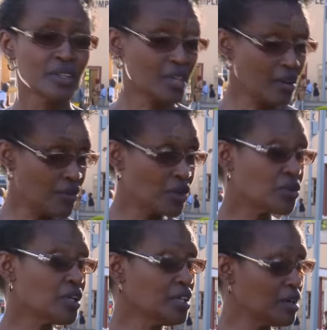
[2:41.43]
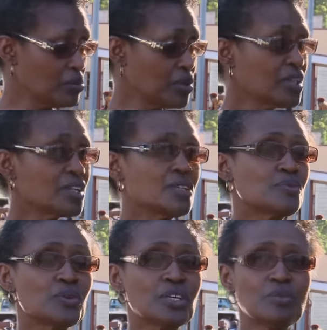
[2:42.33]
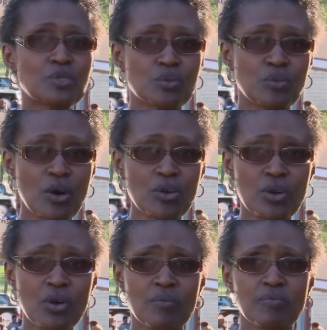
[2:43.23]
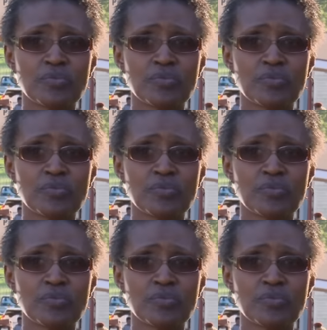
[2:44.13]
They have agreed. I'm bringing it for him tomorrow.